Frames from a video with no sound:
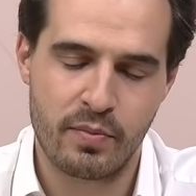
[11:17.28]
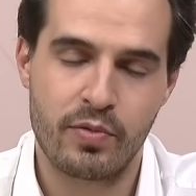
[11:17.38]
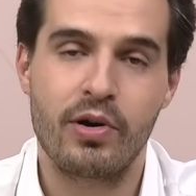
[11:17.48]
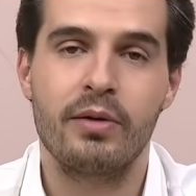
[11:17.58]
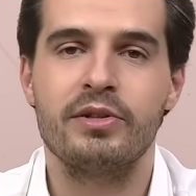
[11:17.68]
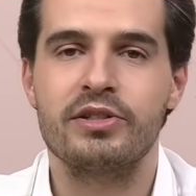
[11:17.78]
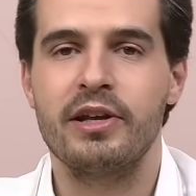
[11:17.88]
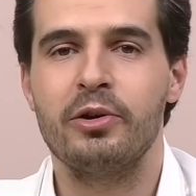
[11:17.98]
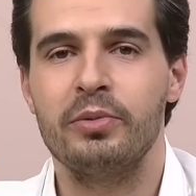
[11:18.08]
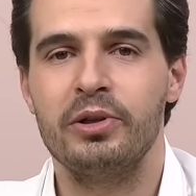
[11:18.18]
promised
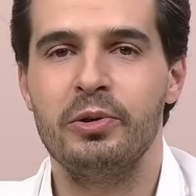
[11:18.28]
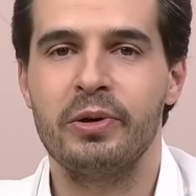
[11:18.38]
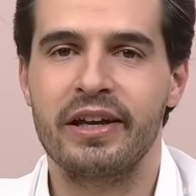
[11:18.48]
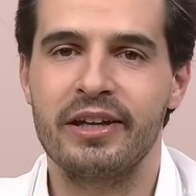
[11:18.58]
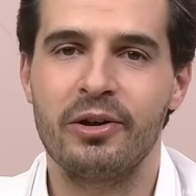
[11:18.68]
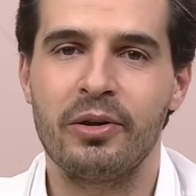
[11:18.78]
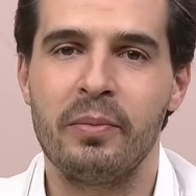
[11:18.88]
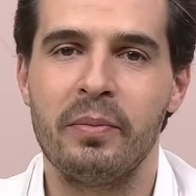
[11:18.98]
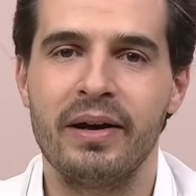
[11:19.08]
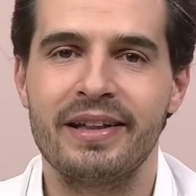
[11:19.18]
they'll be doing it on
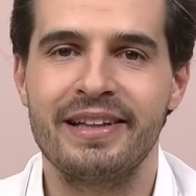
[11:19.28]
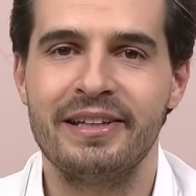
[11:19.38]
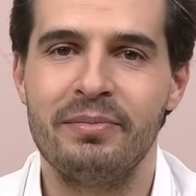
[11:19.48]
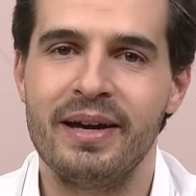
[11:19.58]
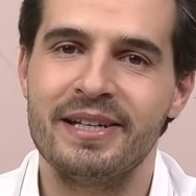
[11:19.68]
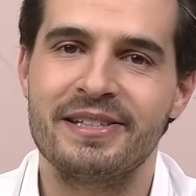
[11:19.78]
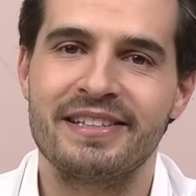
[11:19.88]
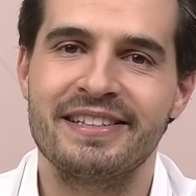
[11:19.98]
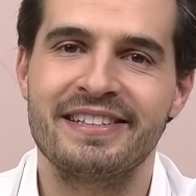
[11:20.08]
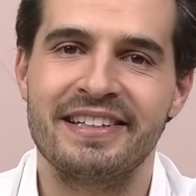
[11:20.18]
a monthly
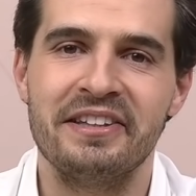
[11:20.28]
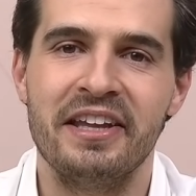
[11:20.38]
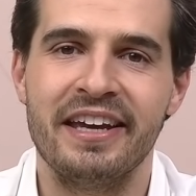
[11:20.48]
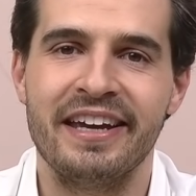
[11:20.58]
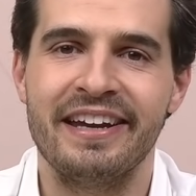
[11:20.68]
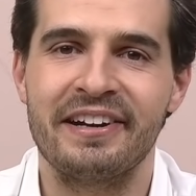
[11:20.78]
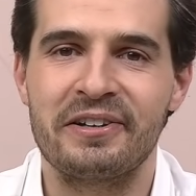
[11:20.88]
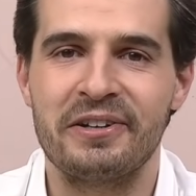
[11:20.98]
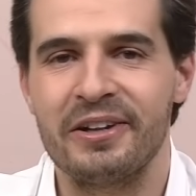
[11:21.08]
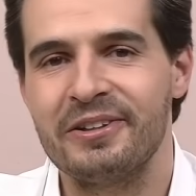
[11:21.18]
basis, and they are
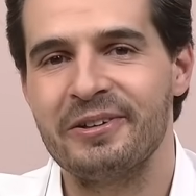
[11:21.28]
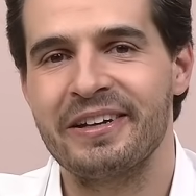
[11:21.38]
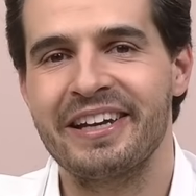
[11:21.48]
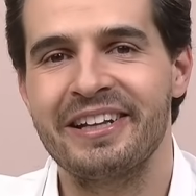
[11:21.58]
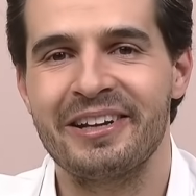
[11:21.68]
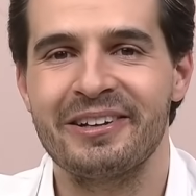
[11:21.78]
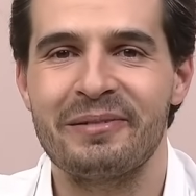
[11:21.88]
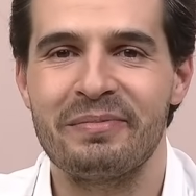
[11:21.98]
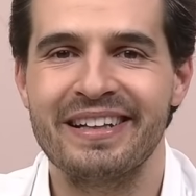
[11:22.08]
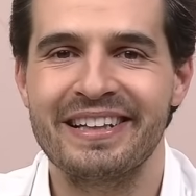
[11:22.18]
not doing it on a
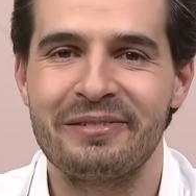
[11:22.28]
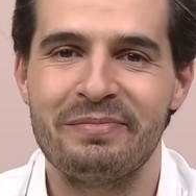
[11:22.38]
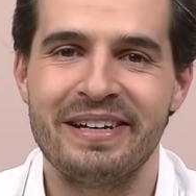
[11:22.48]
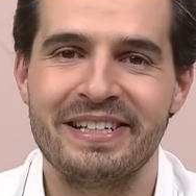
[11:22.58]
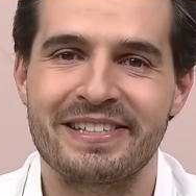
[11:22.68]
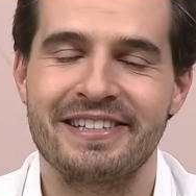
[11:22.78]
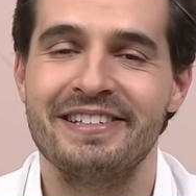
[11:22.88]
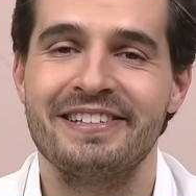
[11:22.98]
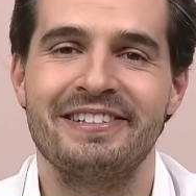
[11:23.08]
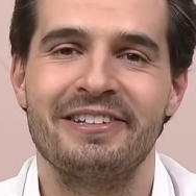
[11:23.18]
monthly
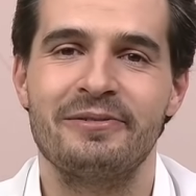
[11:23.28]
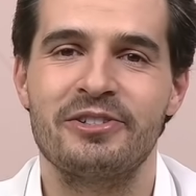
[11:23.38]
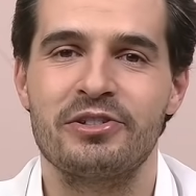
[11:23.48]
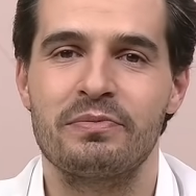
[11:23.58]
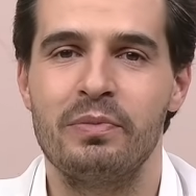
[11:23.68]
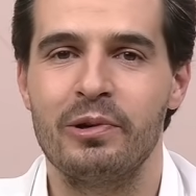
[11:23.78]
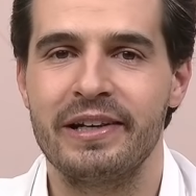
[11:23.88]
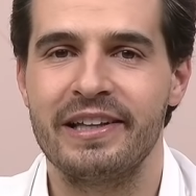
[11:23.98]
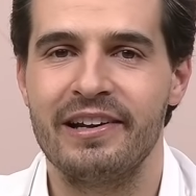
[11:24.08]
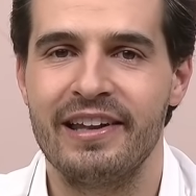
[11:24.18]
basis. Just
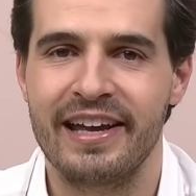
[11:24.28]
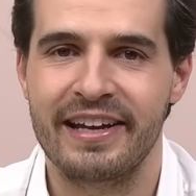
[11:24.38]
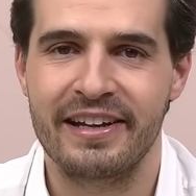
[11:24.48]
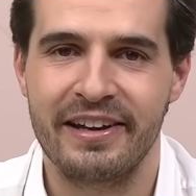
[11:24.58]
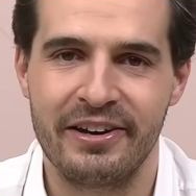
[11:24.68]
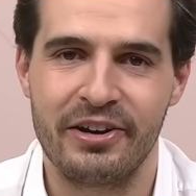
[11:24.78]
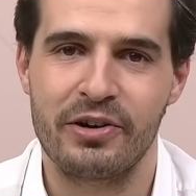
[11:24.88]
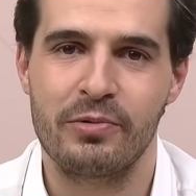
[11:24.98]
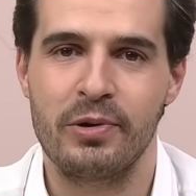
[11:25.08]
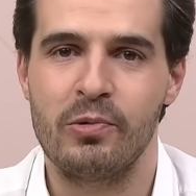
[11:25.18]
pulling their leg
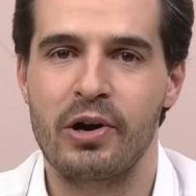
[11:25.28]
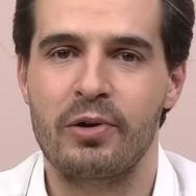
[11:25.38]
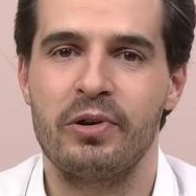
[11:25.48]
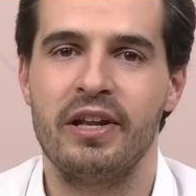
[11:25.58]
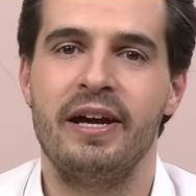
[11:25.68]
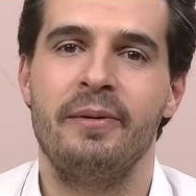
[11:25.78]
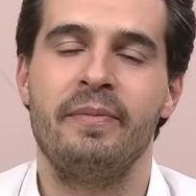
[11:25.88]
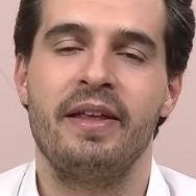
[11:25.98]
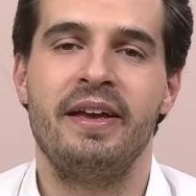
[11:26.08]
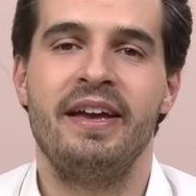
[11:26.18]
here. We work with them.
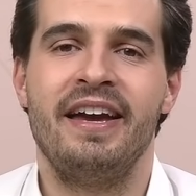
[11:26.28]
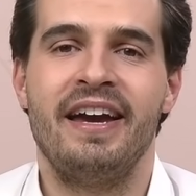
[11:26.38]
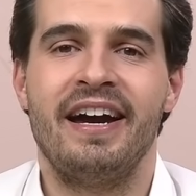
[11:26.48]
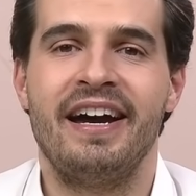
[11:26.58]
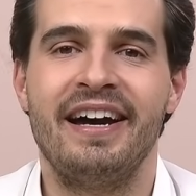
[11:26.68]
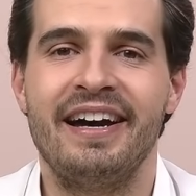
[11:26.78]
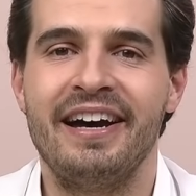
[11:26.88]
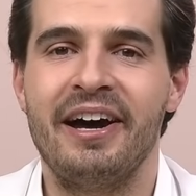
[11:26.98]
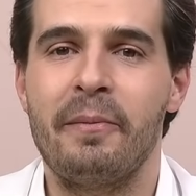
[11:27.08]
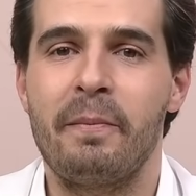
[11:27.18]

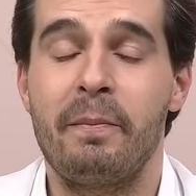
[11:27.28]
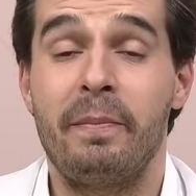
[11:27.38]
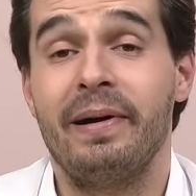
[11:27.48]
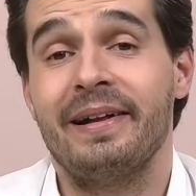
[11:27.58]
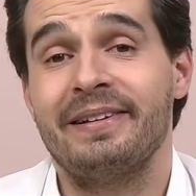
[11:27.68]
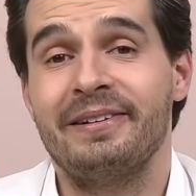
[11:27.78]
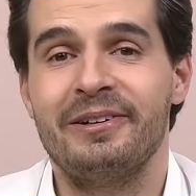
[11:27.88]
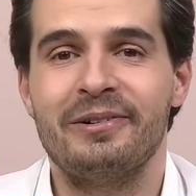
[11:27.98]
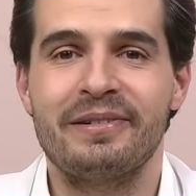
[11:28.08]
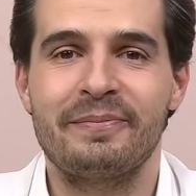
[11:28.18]
But,
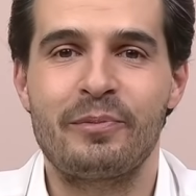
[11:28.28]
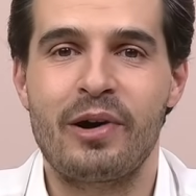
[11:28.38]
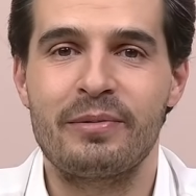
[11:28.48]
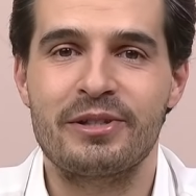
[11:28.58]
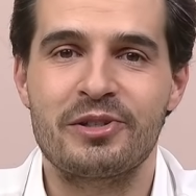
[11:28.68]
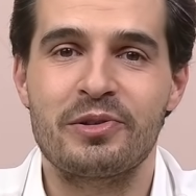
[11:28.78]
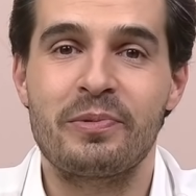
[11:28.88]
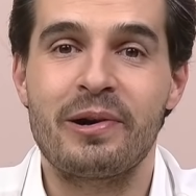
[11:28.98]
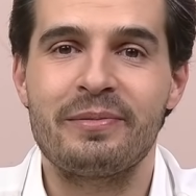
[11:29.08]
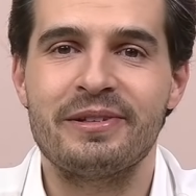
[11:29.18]
a promise is a
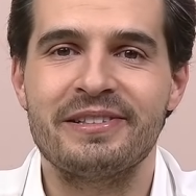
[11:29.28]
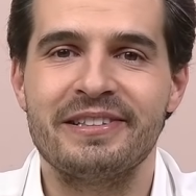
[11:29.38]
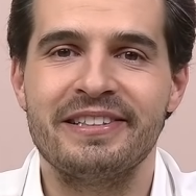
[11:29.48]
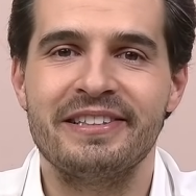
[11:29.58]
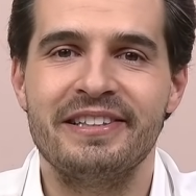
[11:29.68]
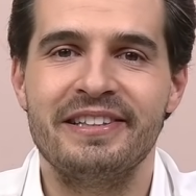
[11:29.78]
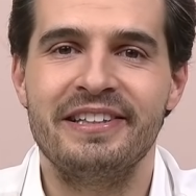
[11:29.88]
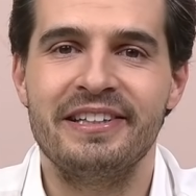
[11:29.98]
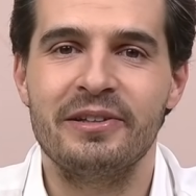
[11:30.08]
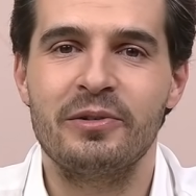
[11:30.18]
promise, and it
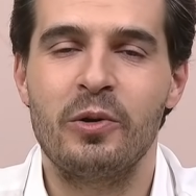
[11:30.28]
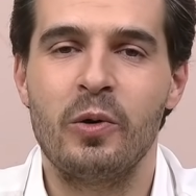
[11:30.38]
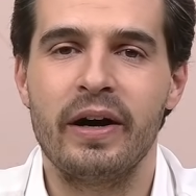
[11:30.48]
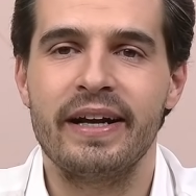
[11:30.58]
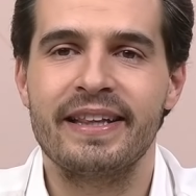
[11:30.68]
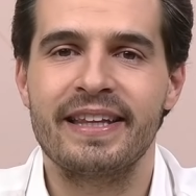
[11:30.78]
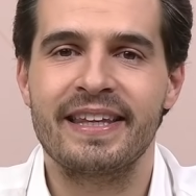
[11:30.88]
didn't quite